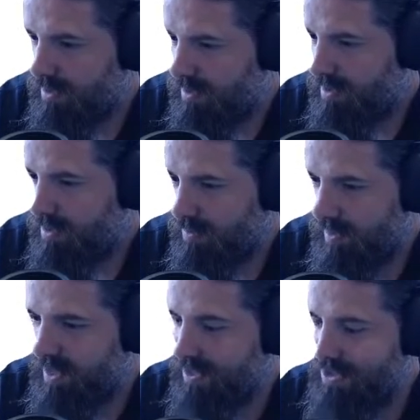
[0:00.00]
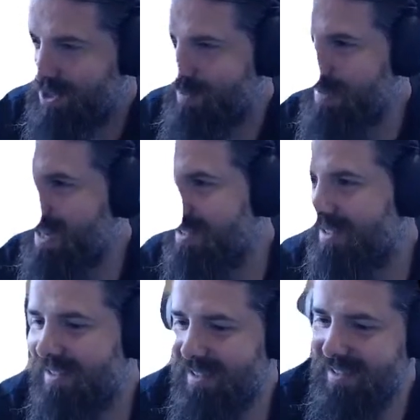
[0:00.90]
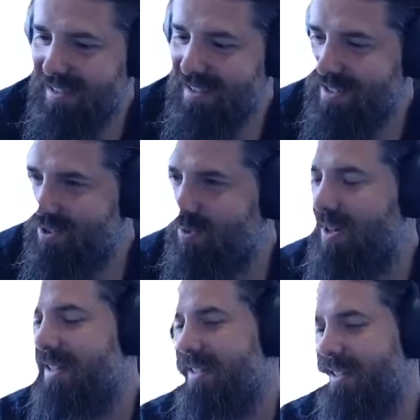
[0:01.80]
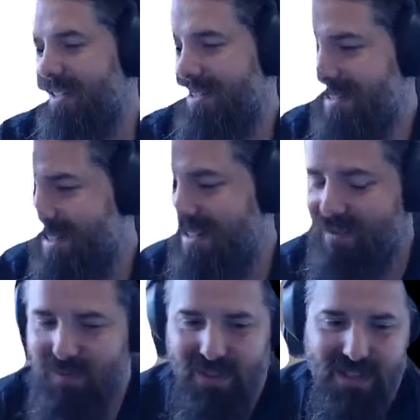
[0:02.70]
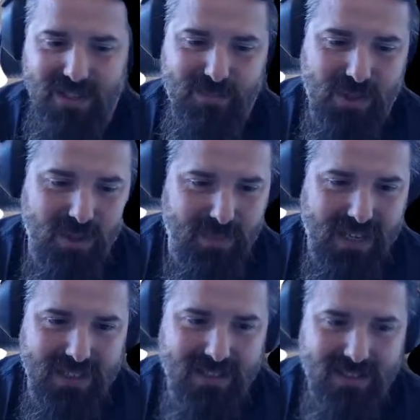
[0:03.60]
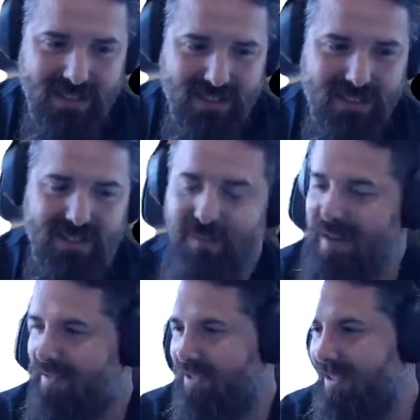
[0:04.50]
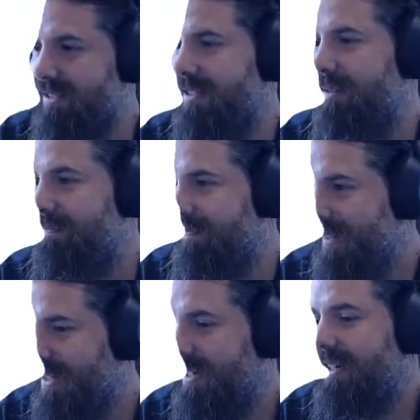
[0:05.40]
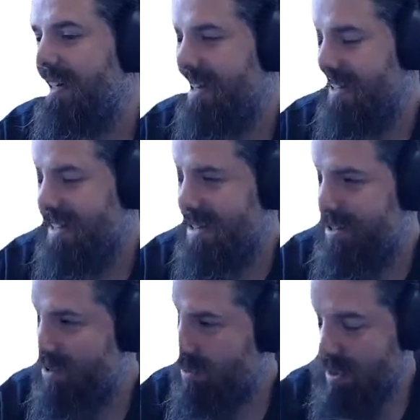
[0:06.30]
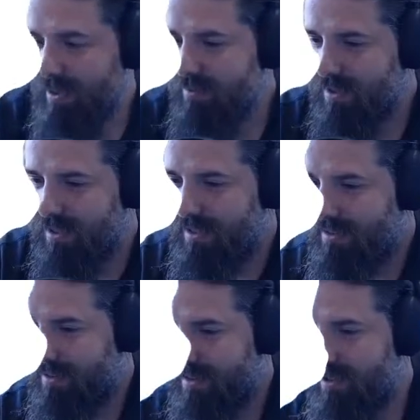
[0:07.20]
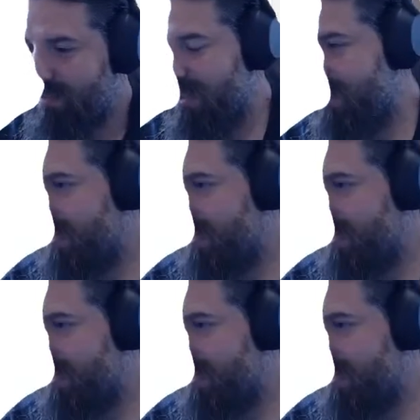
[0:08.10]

Windows.bat. Yes, quite. That's why you put a bat. Yes, a bat file. Yeah. Now it all becomes clear. Thank you, Brunty.